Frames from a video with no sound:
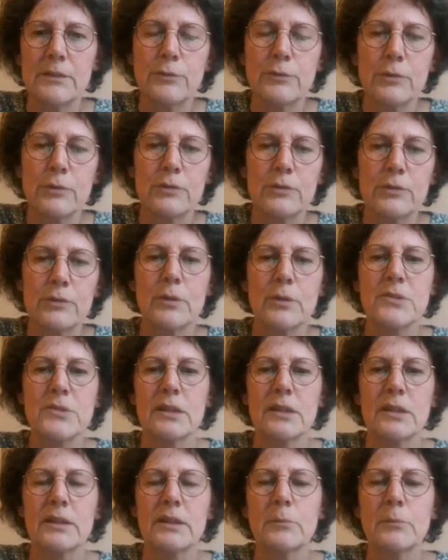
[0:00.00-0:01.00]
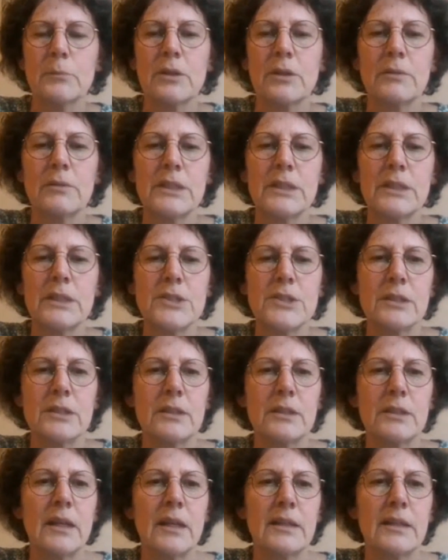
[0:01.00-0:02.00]
for the Stop Child Labor
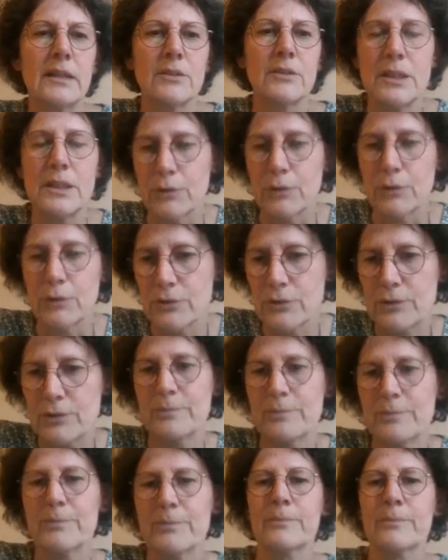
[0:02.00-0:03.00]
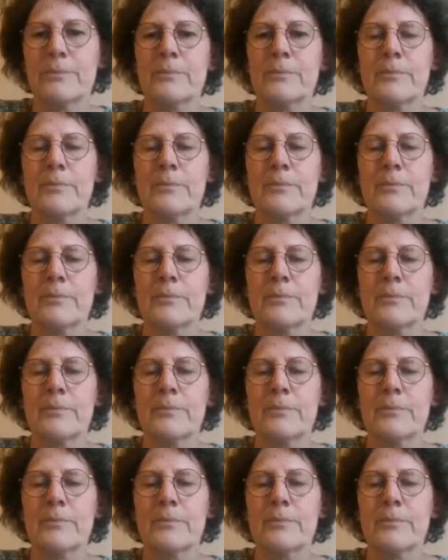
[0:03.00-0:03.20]
Coalition at HIVOS.